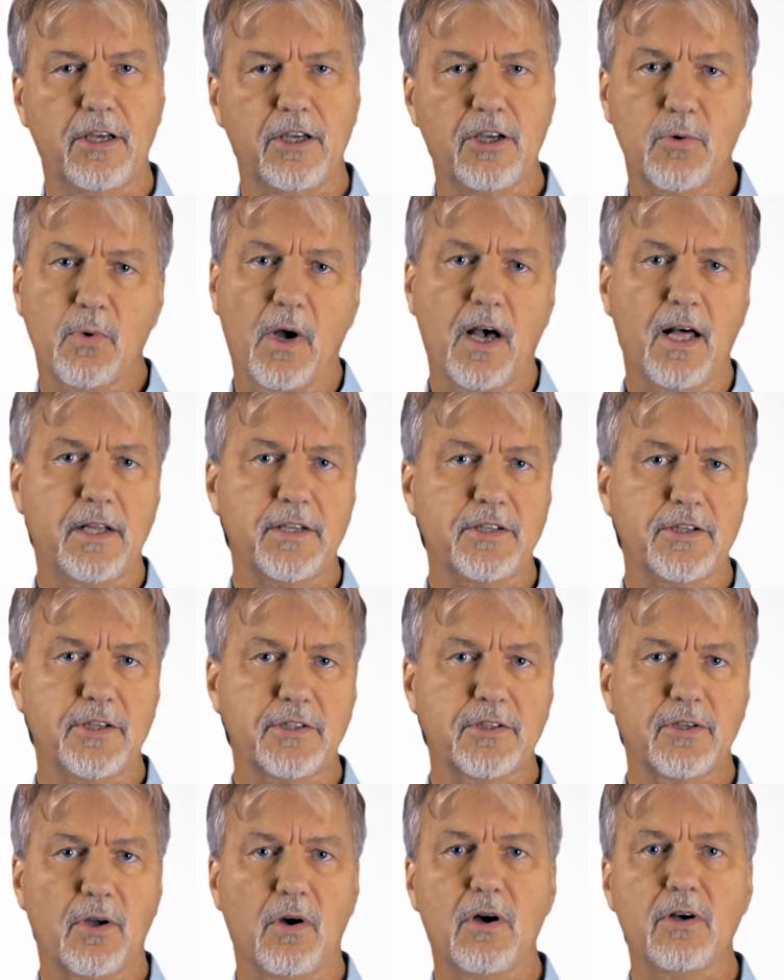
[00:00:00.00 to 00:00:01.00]

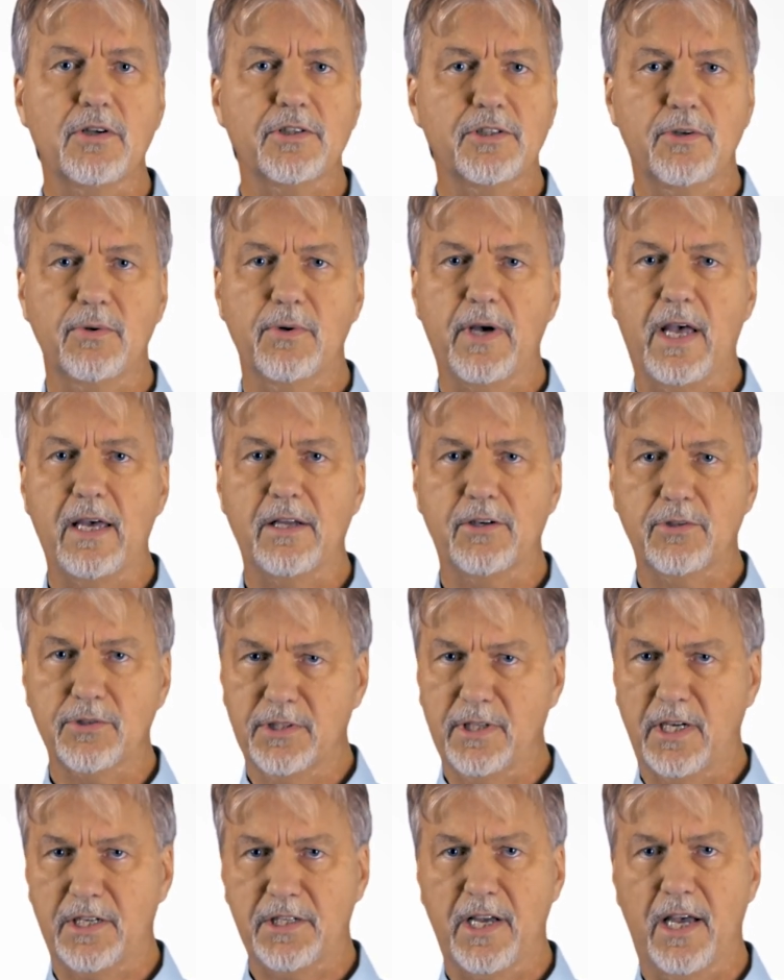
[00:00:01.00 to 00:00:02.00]
Urologists also handle
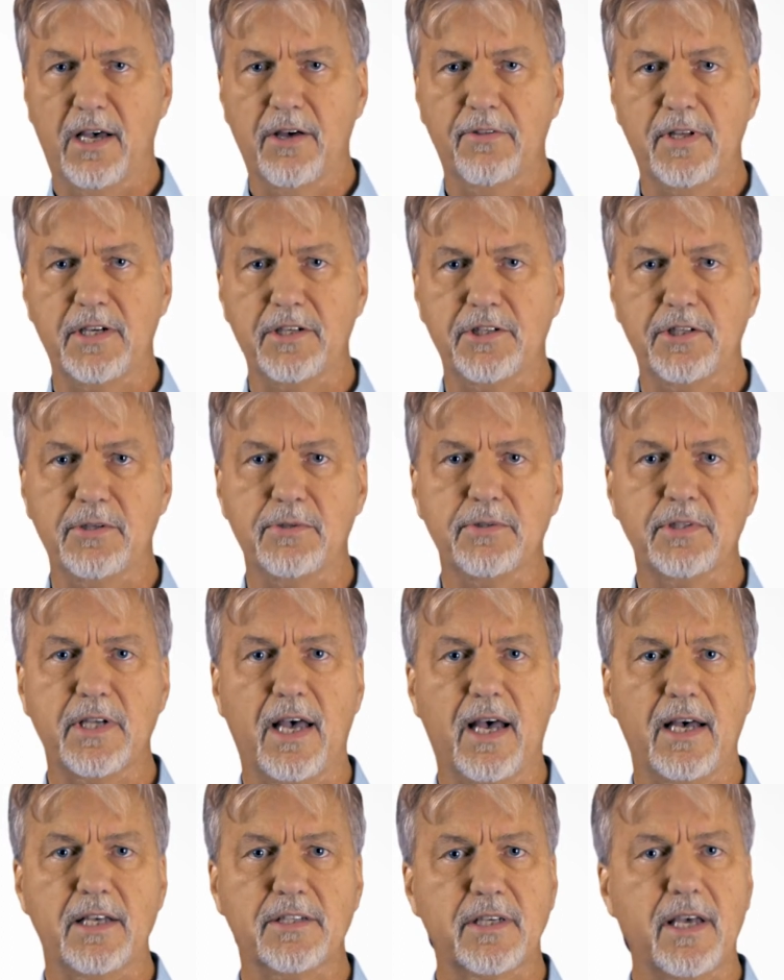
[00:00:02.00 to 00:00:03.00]
such health issues
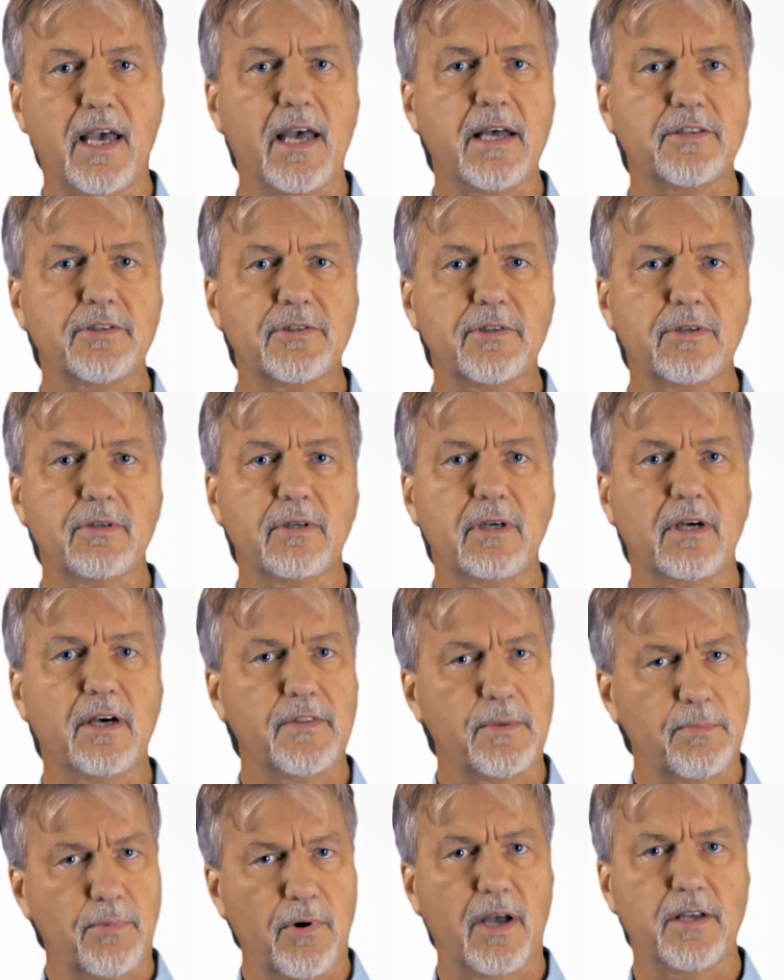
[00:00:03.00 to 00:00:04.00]
as cancer
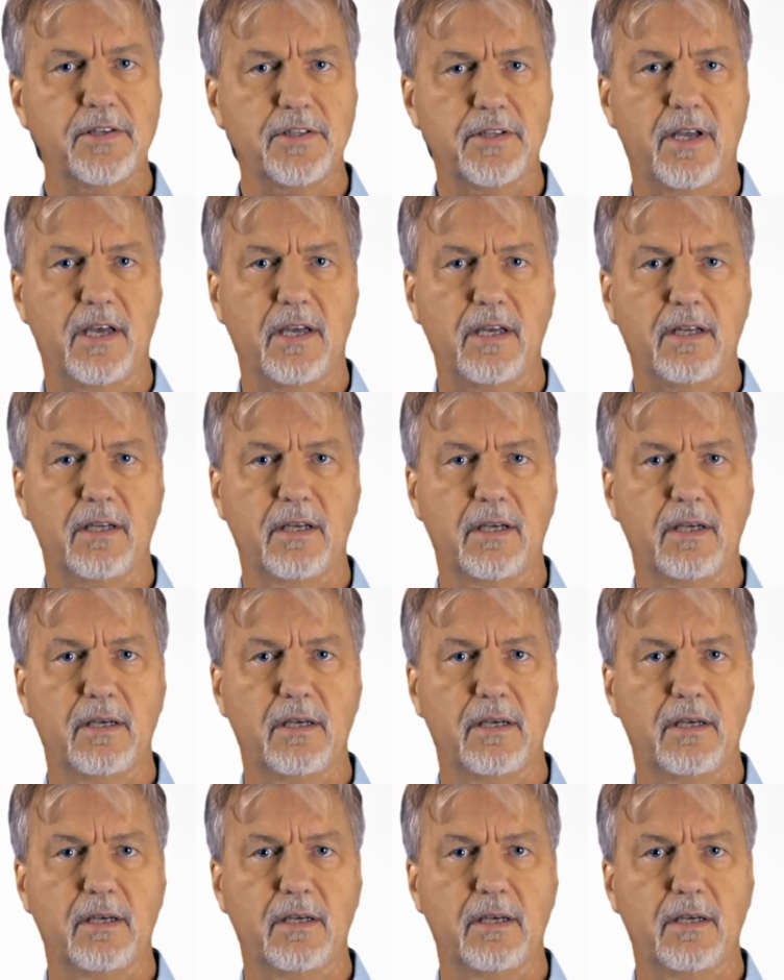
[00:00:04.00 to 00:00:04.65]
of the prostate,